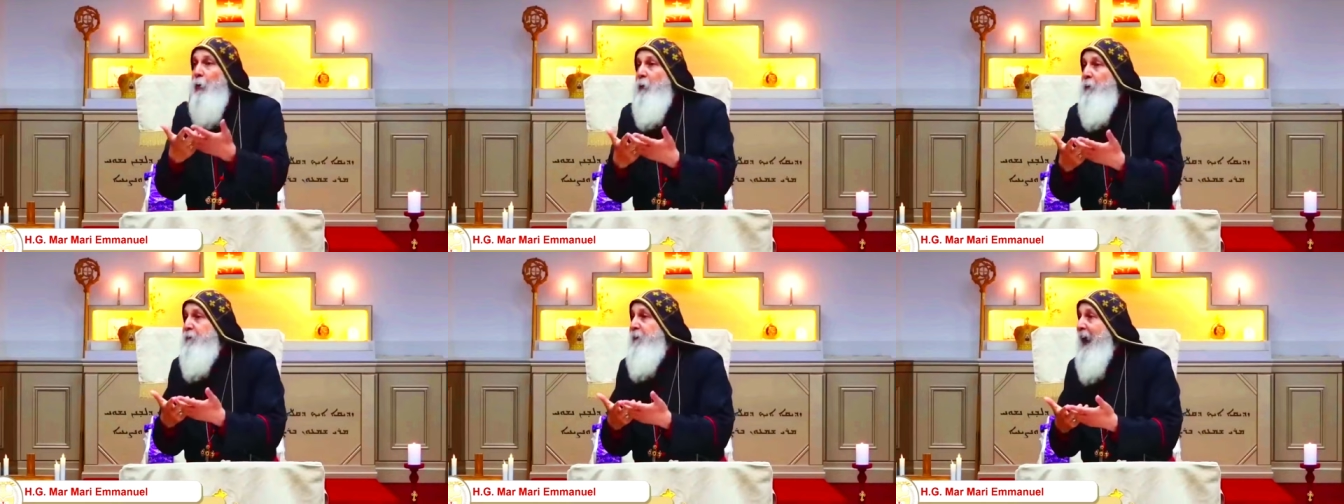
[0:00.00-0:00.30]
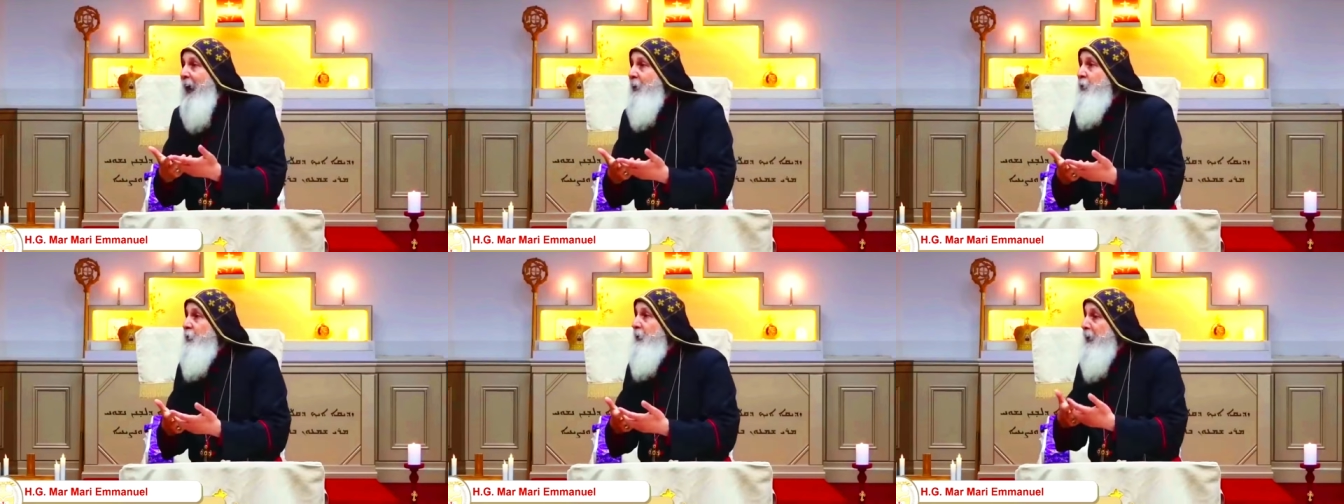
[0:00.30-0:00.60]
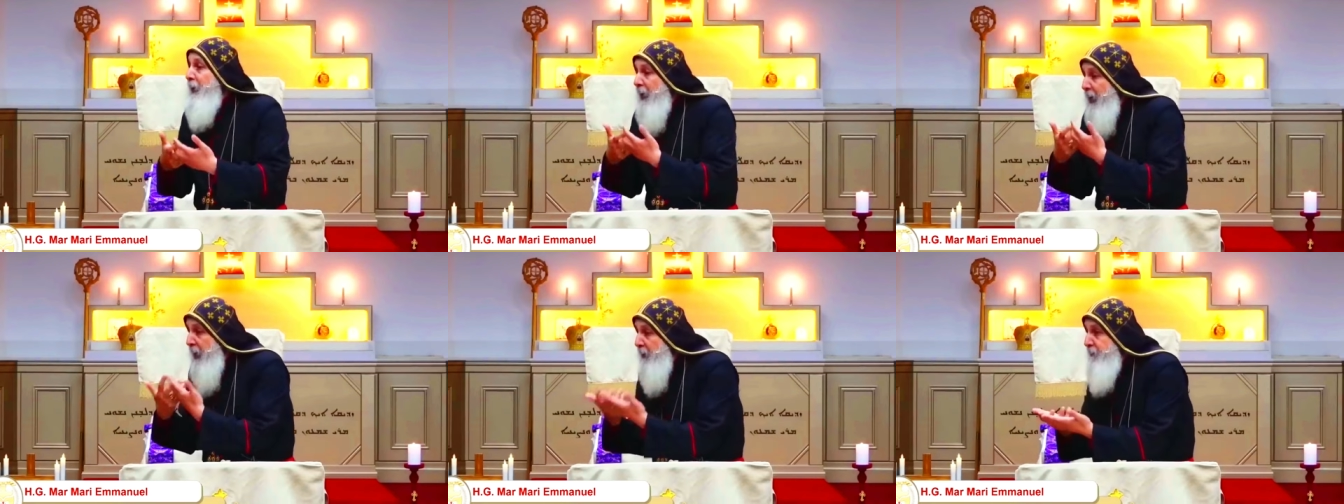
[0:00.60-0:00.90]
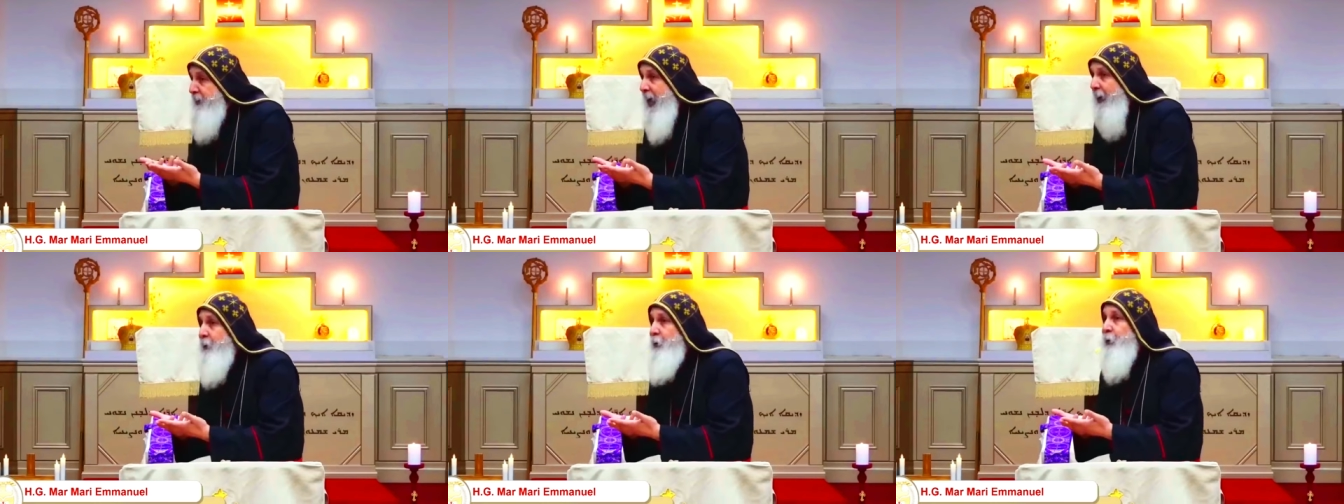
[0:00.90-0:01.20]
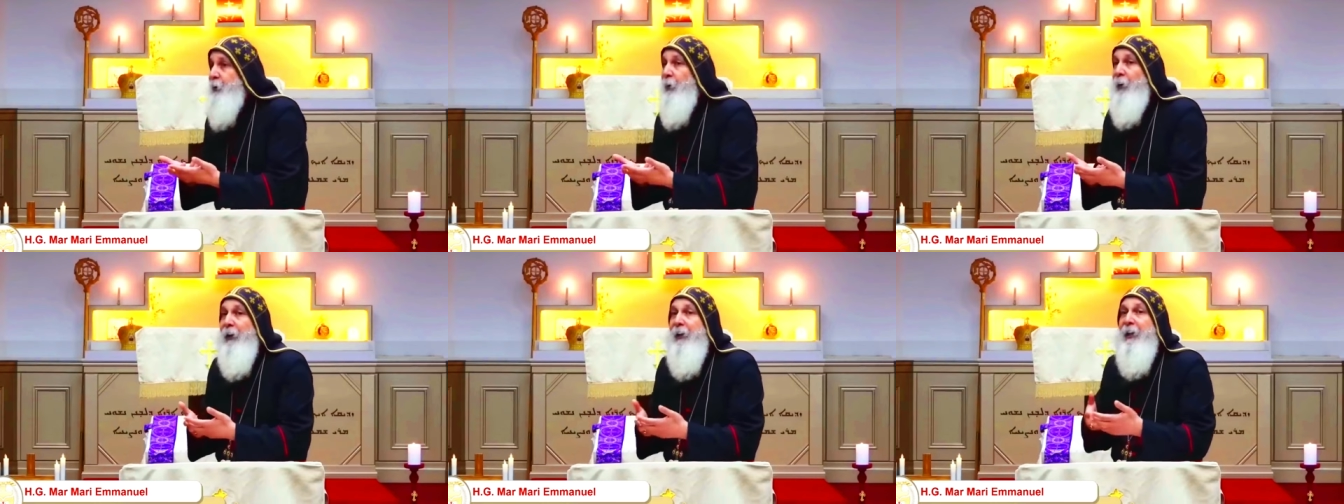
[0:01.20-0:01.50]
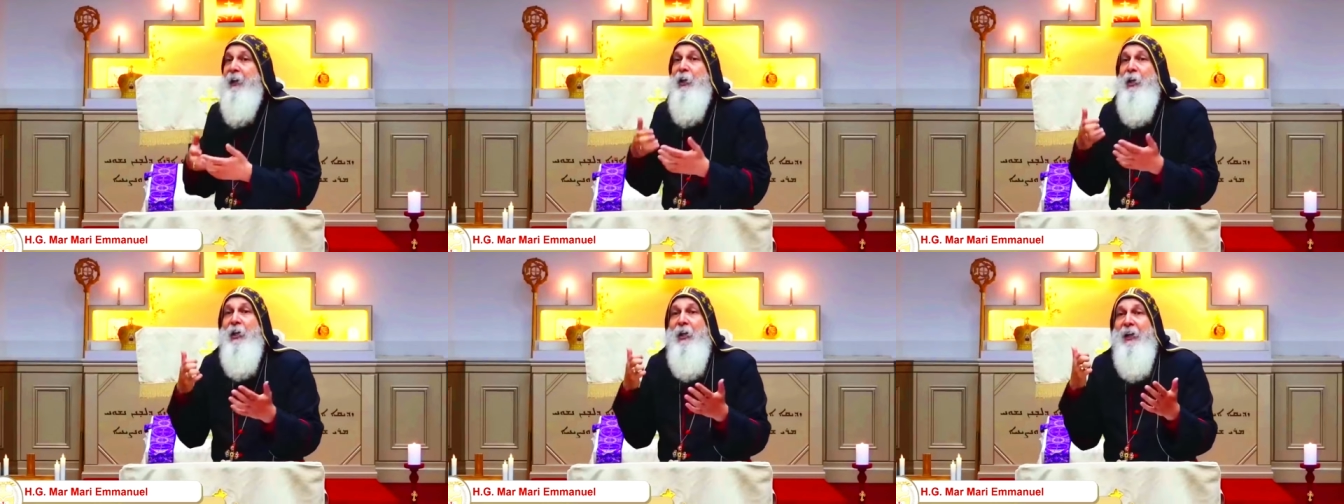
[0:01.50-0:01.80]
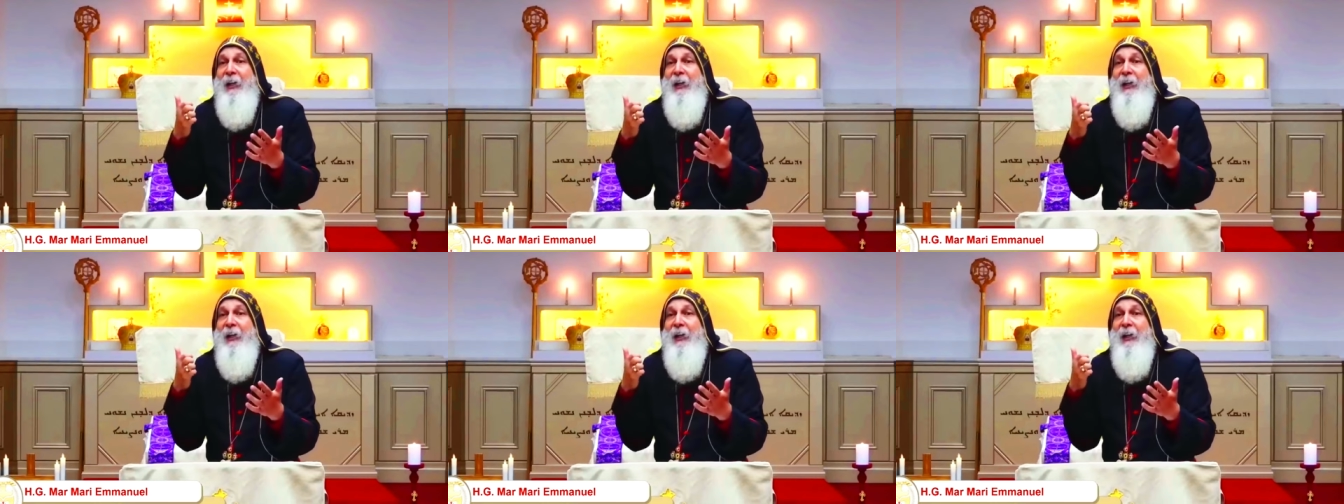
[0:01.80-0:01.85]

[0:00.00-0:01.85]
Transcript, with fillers: do fasting naturally.